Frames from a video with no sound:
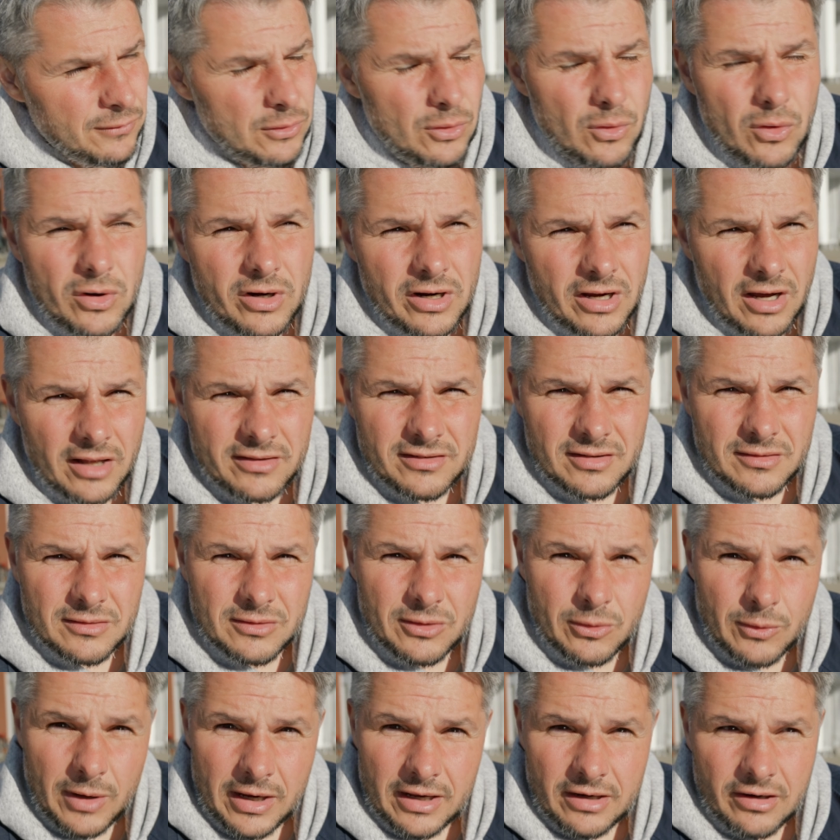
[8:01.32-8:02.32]
you're a content
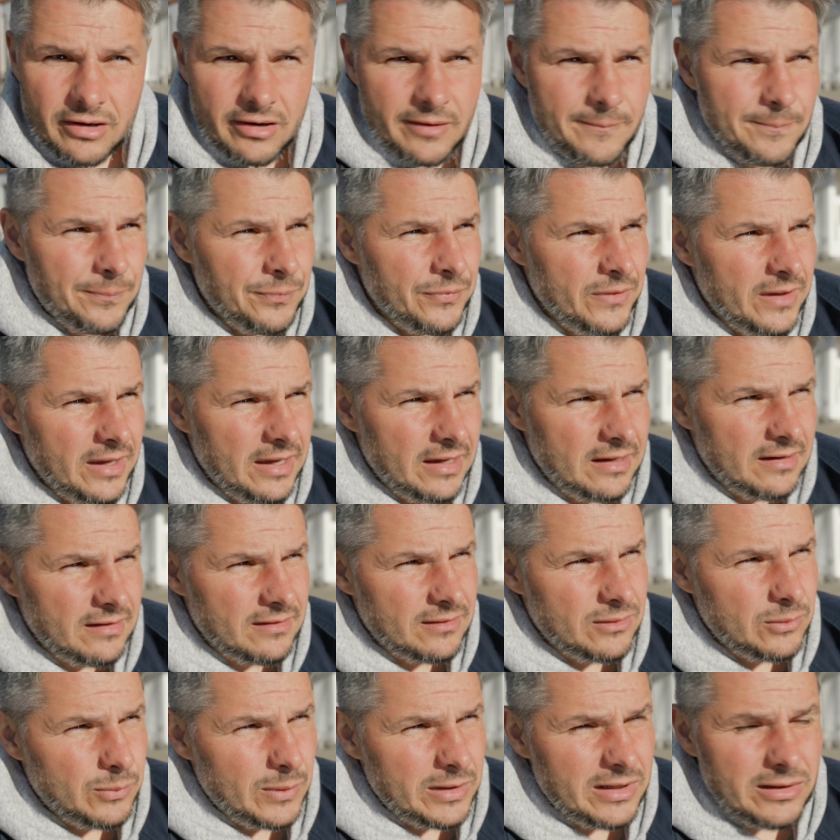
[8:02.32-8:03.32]
creator in
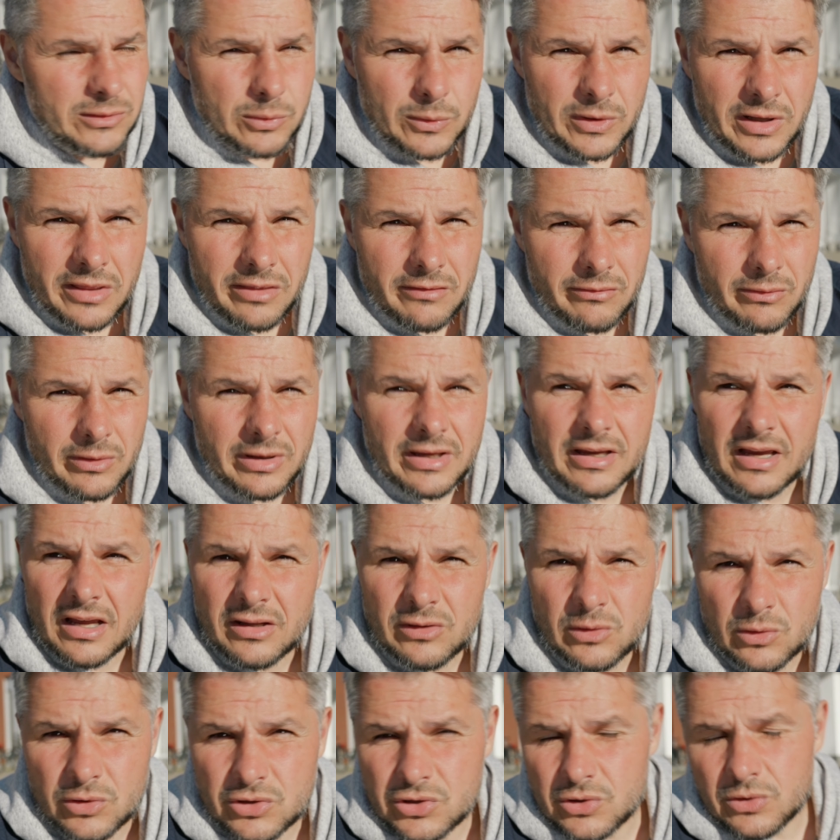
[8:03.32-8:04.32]
2023
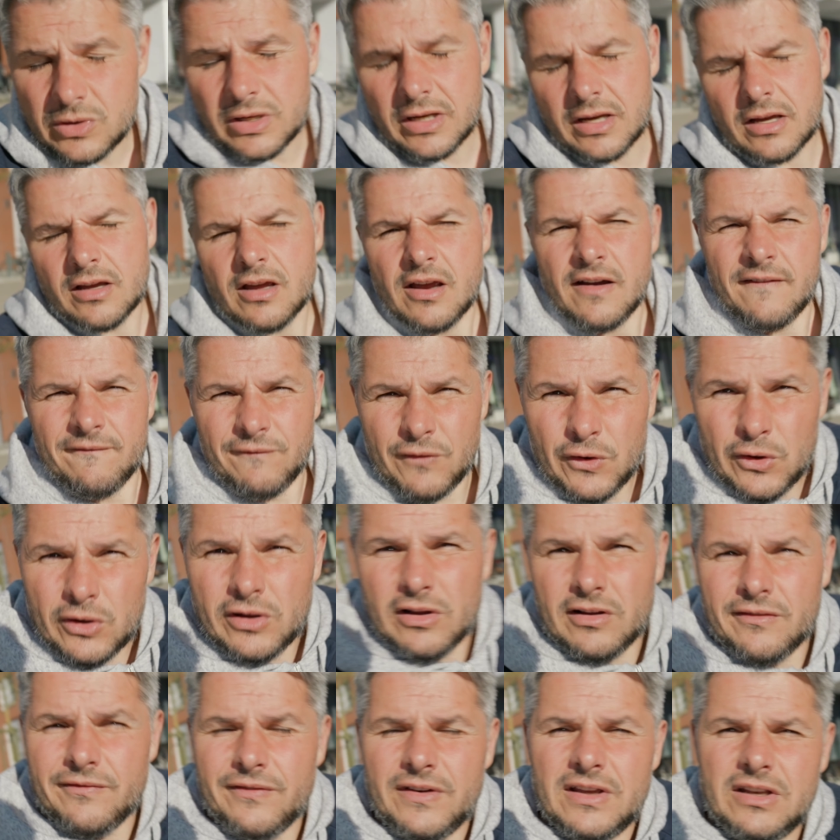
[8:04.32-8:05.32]
and you're shooting
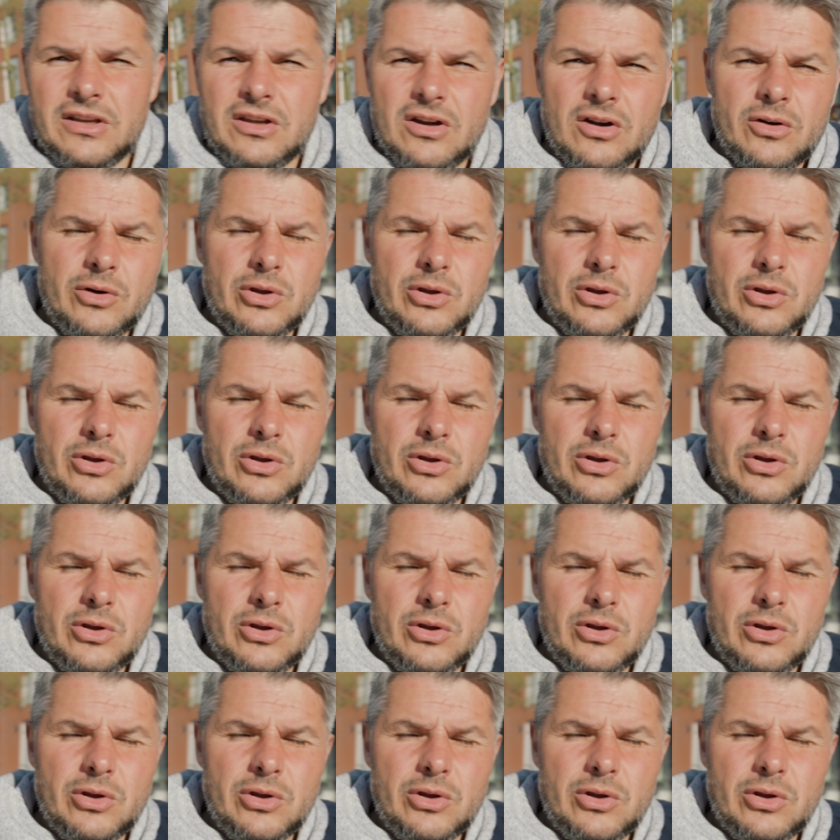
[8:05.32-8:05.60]
vertical video,